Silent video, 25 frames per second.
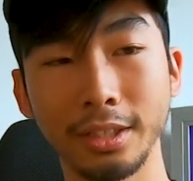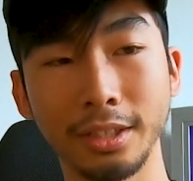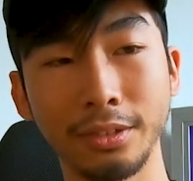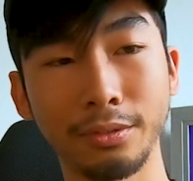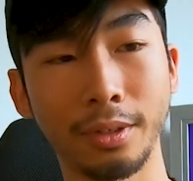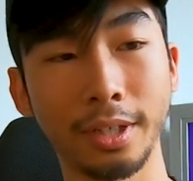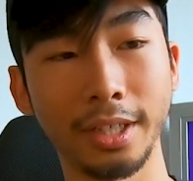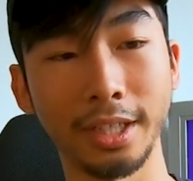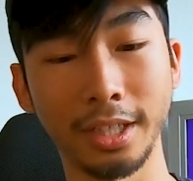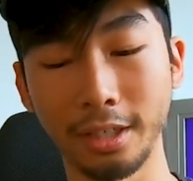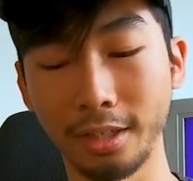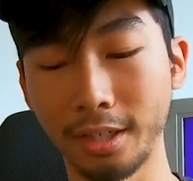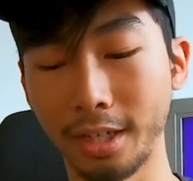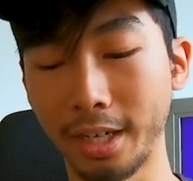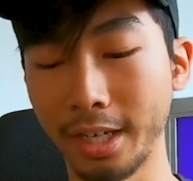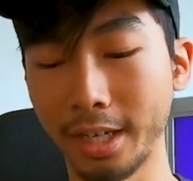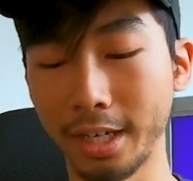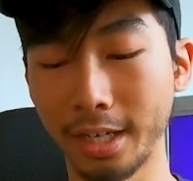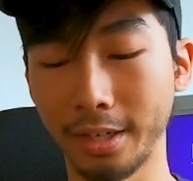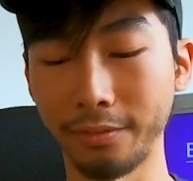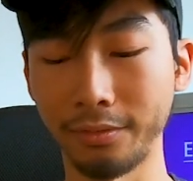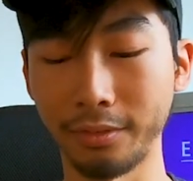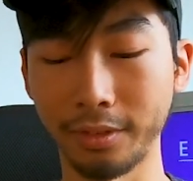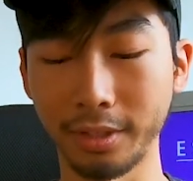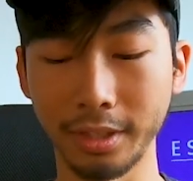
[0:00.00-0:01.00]
Right here, I
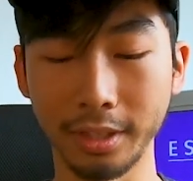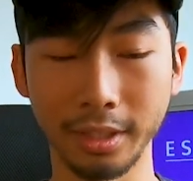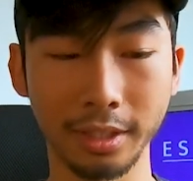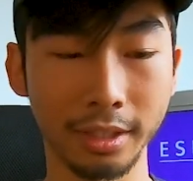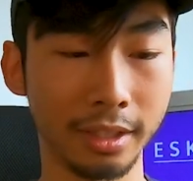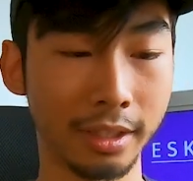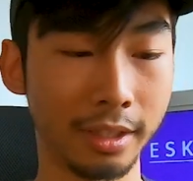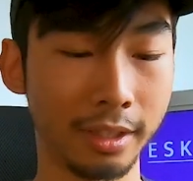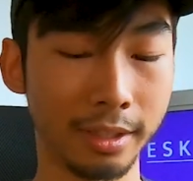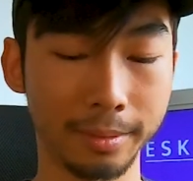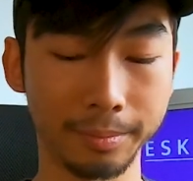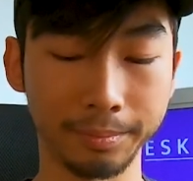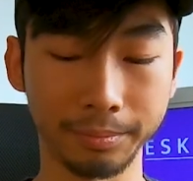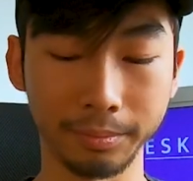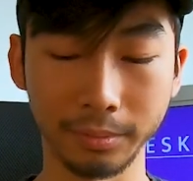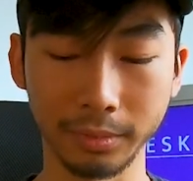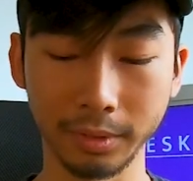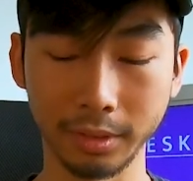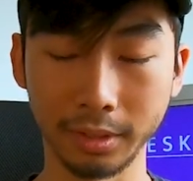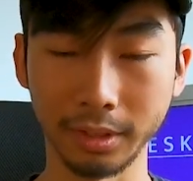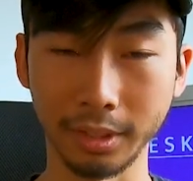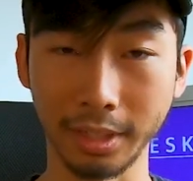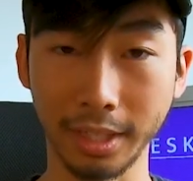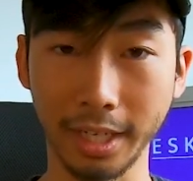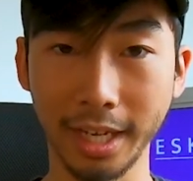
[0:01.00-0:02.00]
have
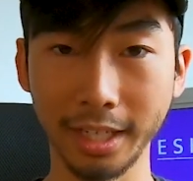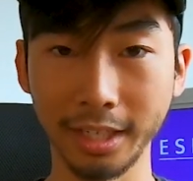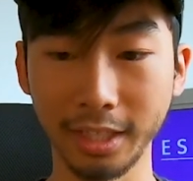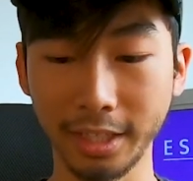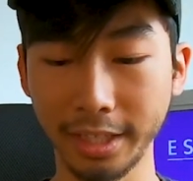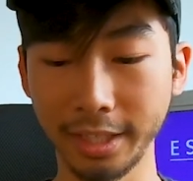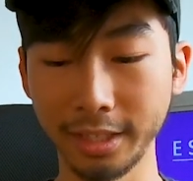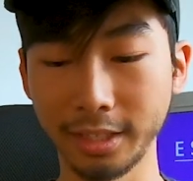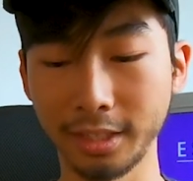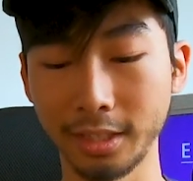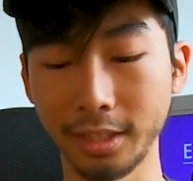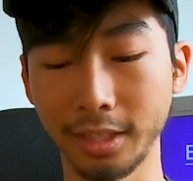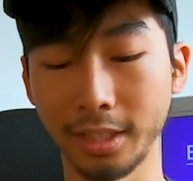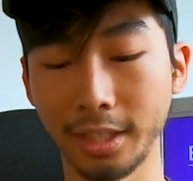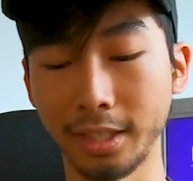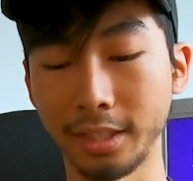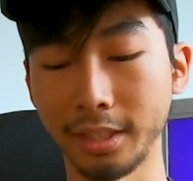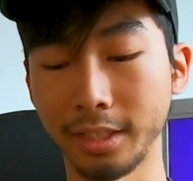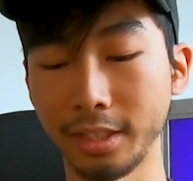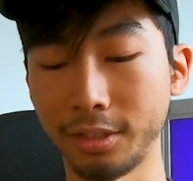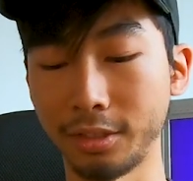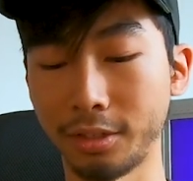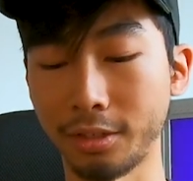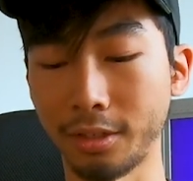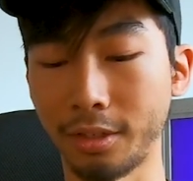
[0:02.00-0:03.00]
the headlights, and
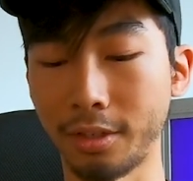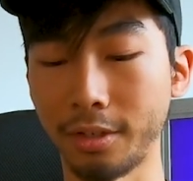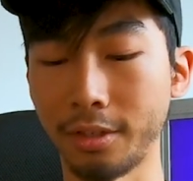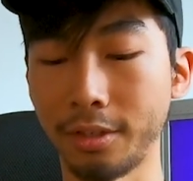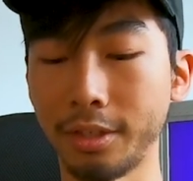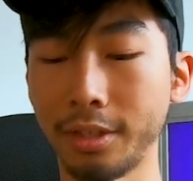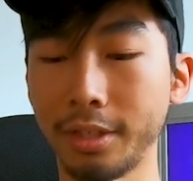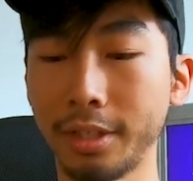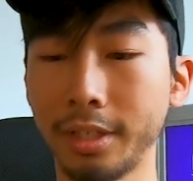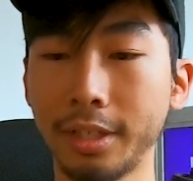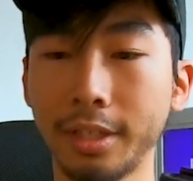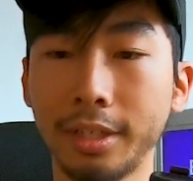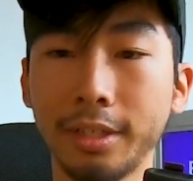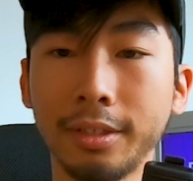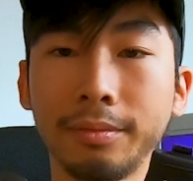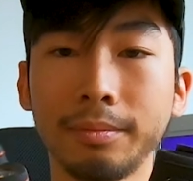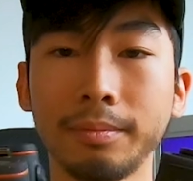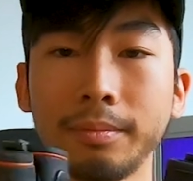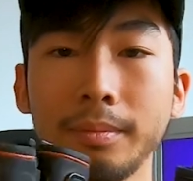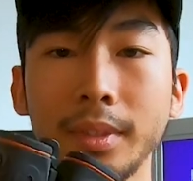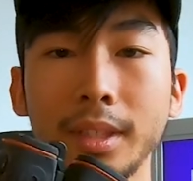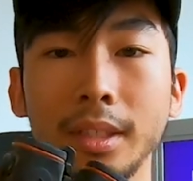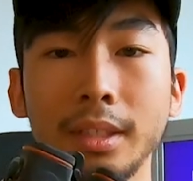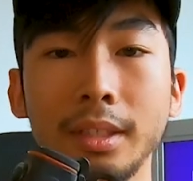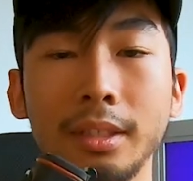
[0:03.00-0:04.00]
these are the
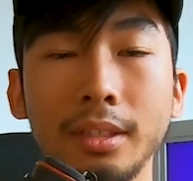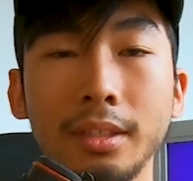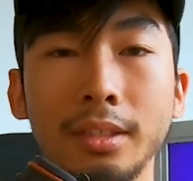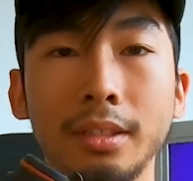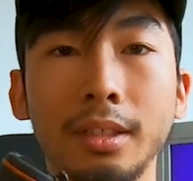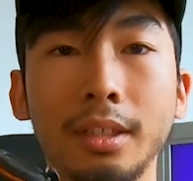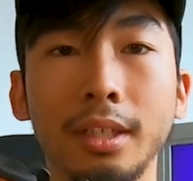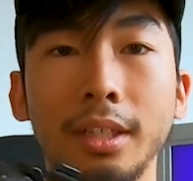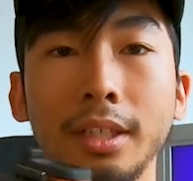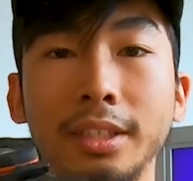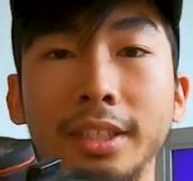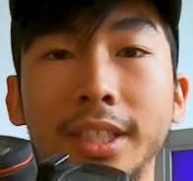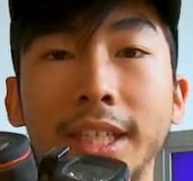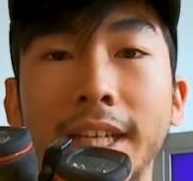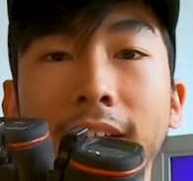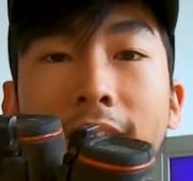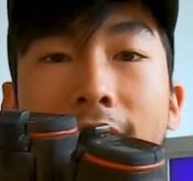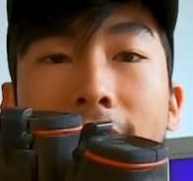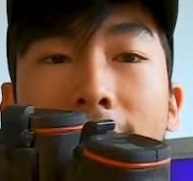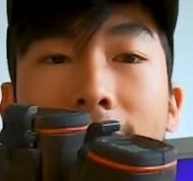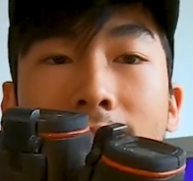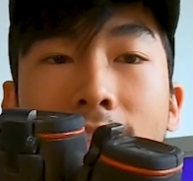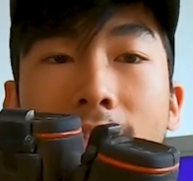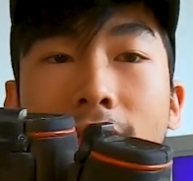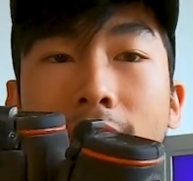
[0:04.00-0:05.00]

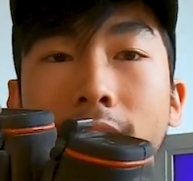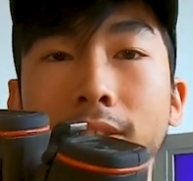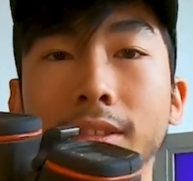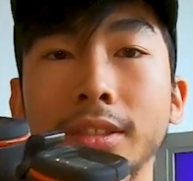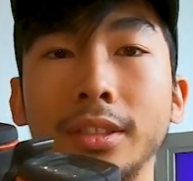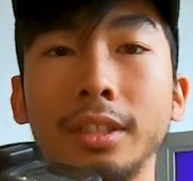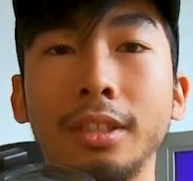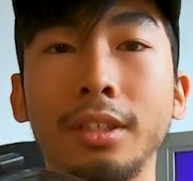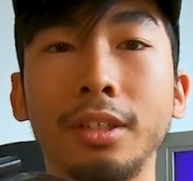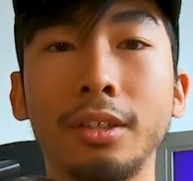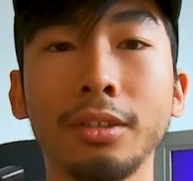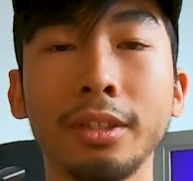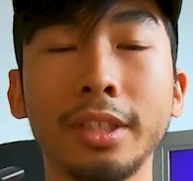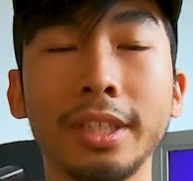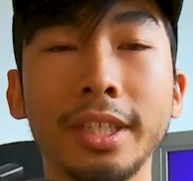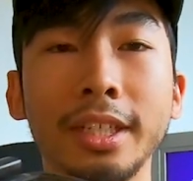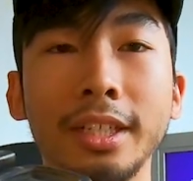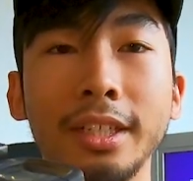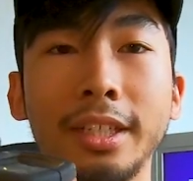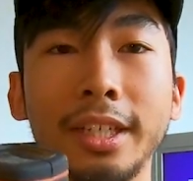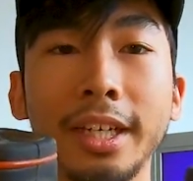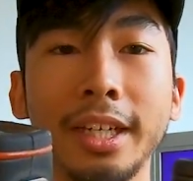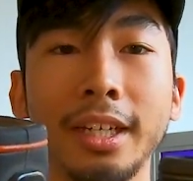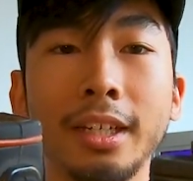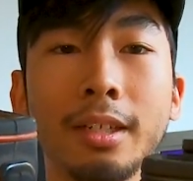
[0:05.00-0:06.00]
taillights. They're only
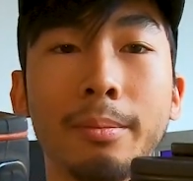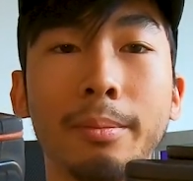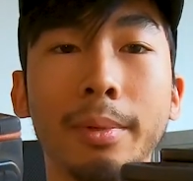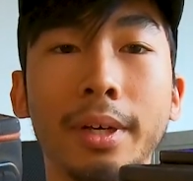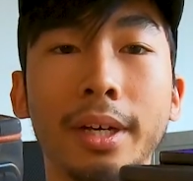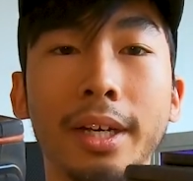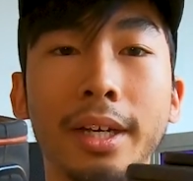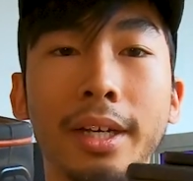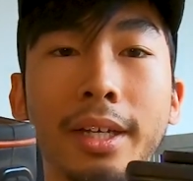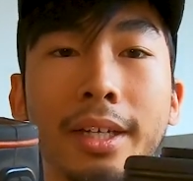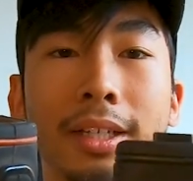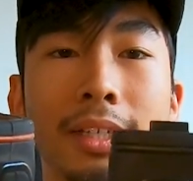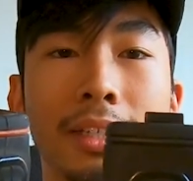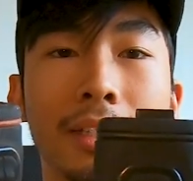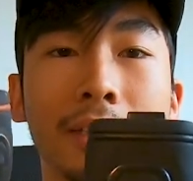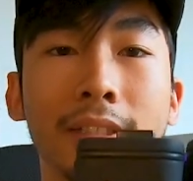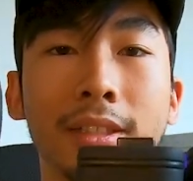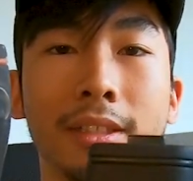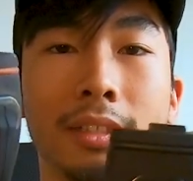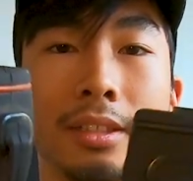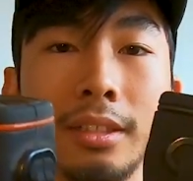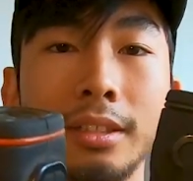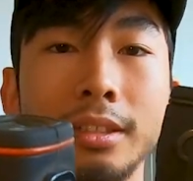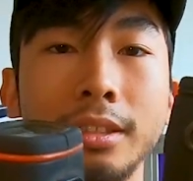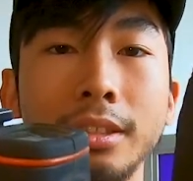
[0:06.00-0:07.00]
indicated by,
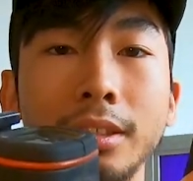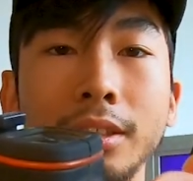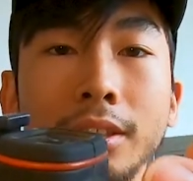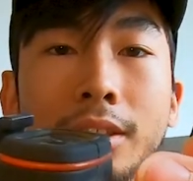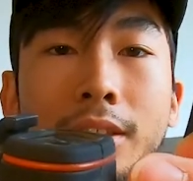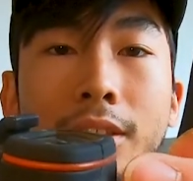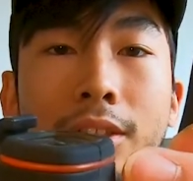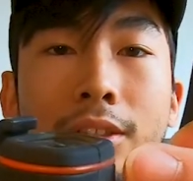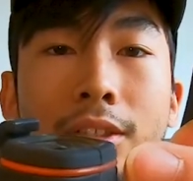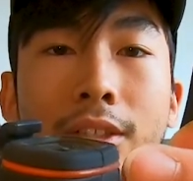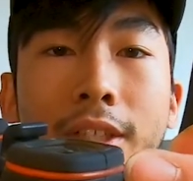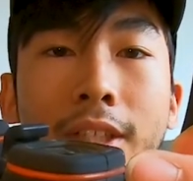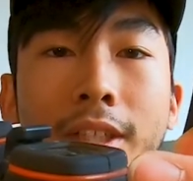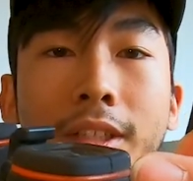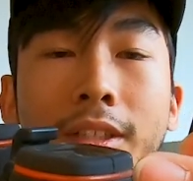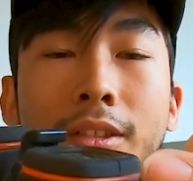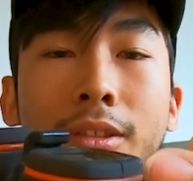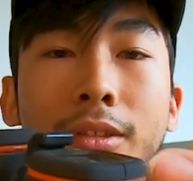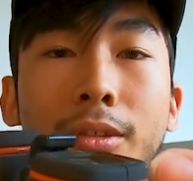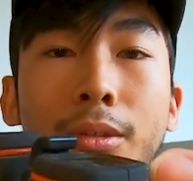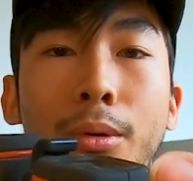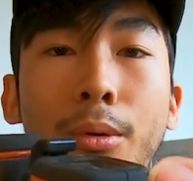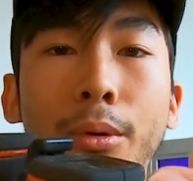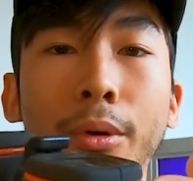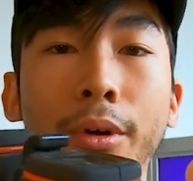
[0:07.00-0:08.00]
there's like a
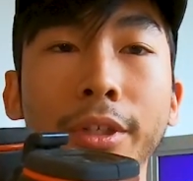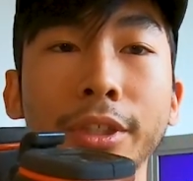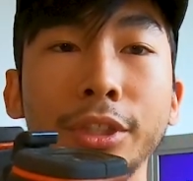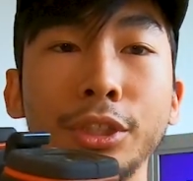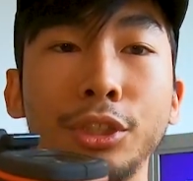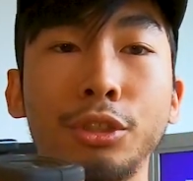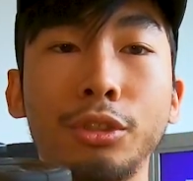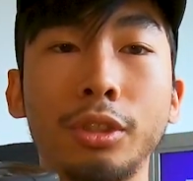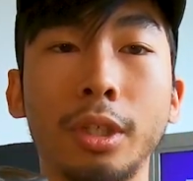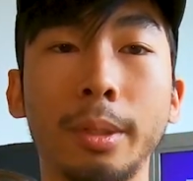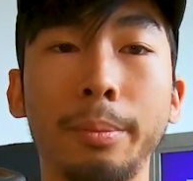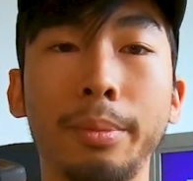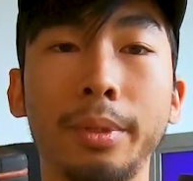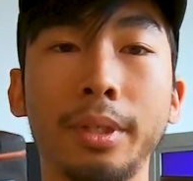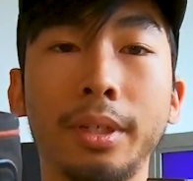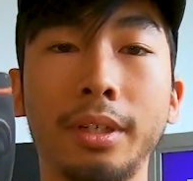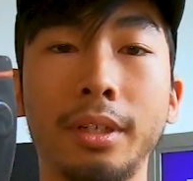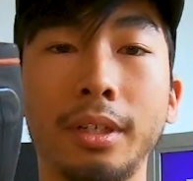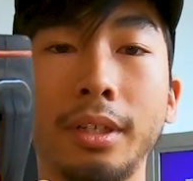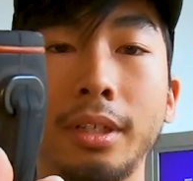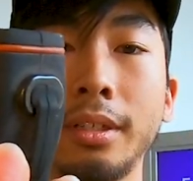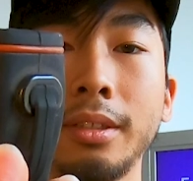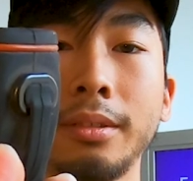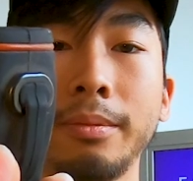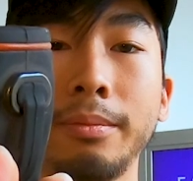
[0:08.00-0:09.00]
little orange strip
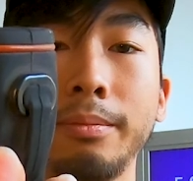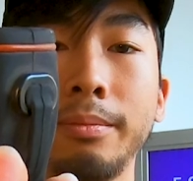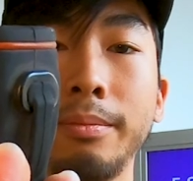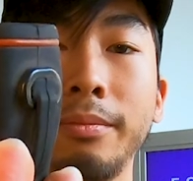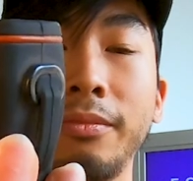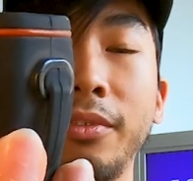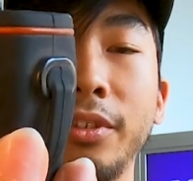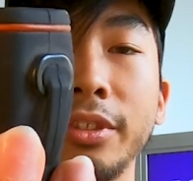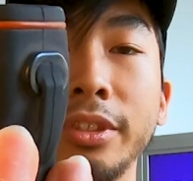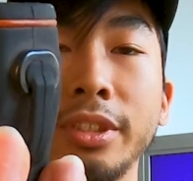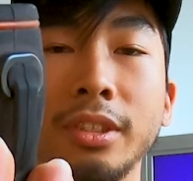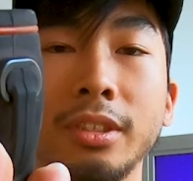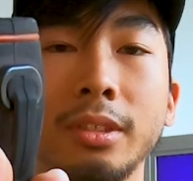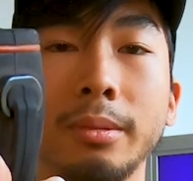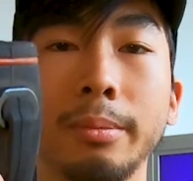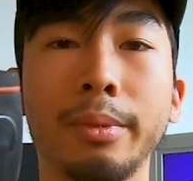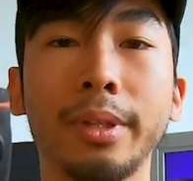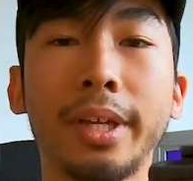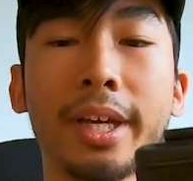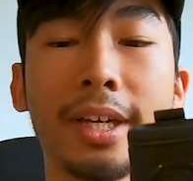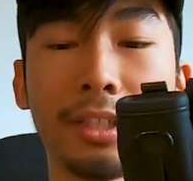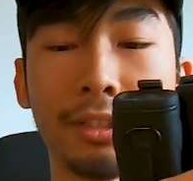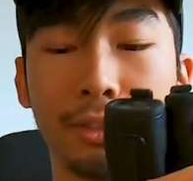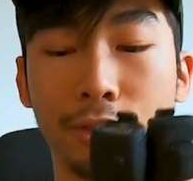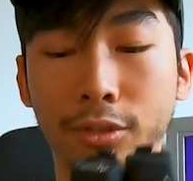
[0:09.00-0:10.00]
here versus a
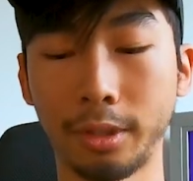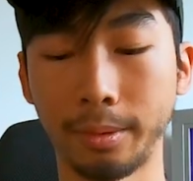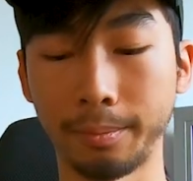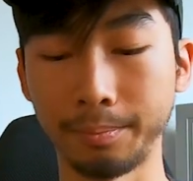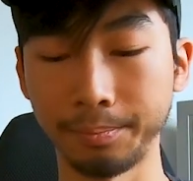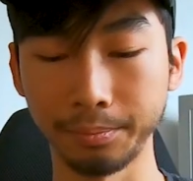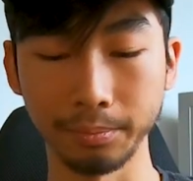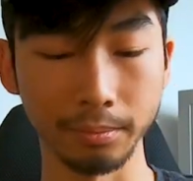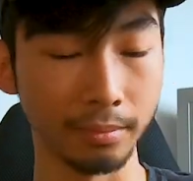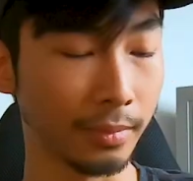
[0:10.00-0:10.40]
black strip.